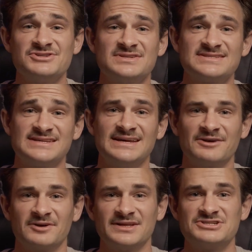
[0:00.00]
you can see, it
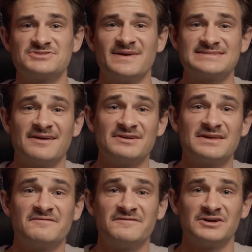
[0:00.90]
really just makes
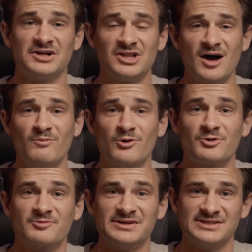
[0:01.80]
everything feel a lot more
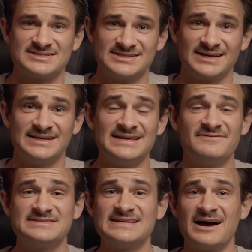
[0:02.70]
realistic,
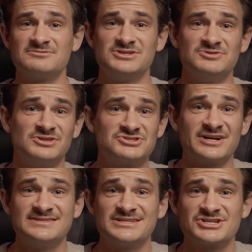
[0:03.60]
even down to the
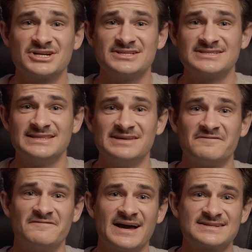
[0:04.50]
transitions and the
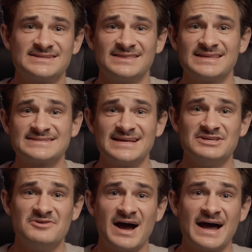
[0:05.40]
effects and things that
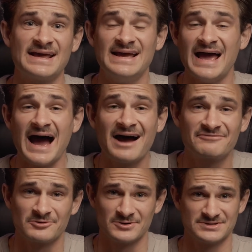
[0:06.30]
you add
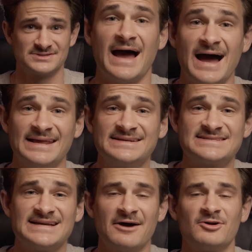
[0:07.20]
afterwards. Adding in
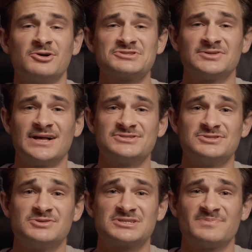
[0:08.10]
sound also allows you
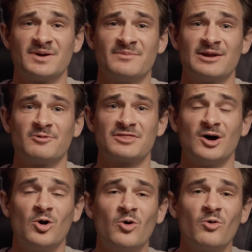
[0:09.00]
to experiment with
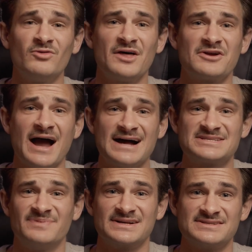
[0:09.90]
a whole nother
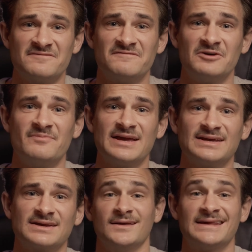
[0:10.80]
aspect of
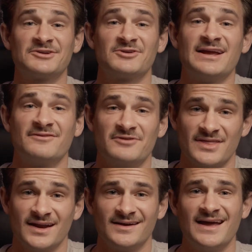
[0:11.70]
filmmaking. Get creative with
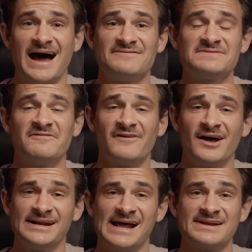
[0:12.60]
it. Have some
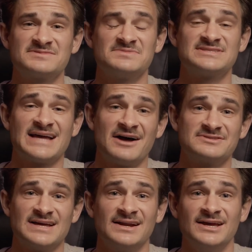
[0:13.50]
fun and add in some
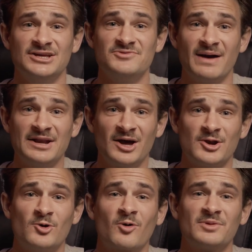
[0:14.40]
sounds that you might not
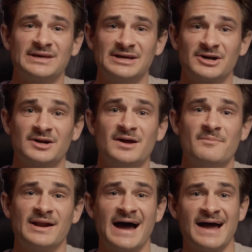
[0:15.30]
normally hear,
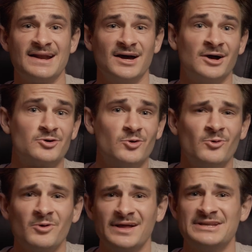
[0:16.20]
but add a
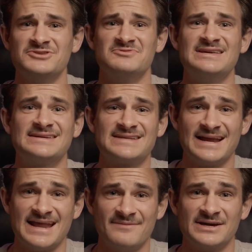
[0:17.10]
cool and unique
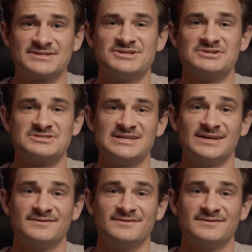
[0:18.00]
dynamic to your scene.